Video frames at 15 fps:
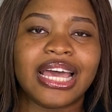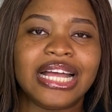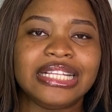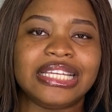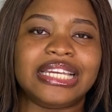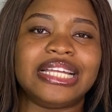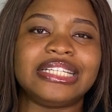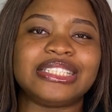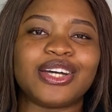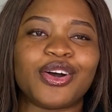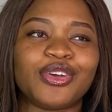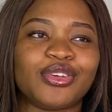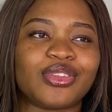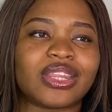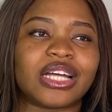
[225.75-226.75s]
Did he tell
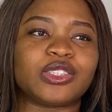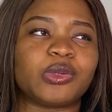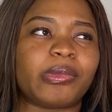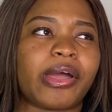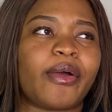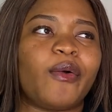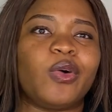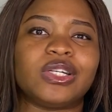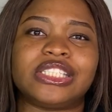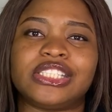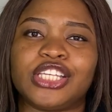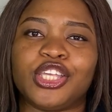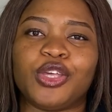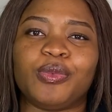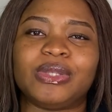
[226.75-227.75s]
you that, oh my gosh,
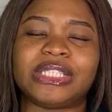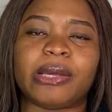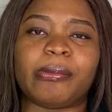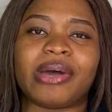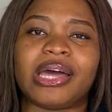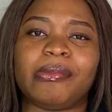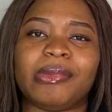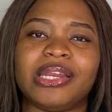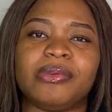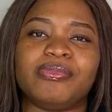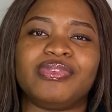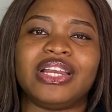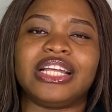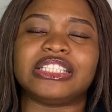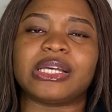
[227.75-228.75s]
seeing you with a man made him
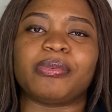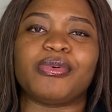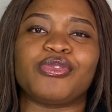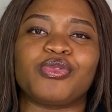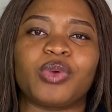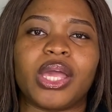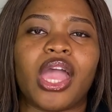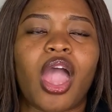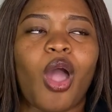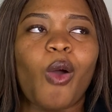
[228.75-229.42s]
feel a type of way?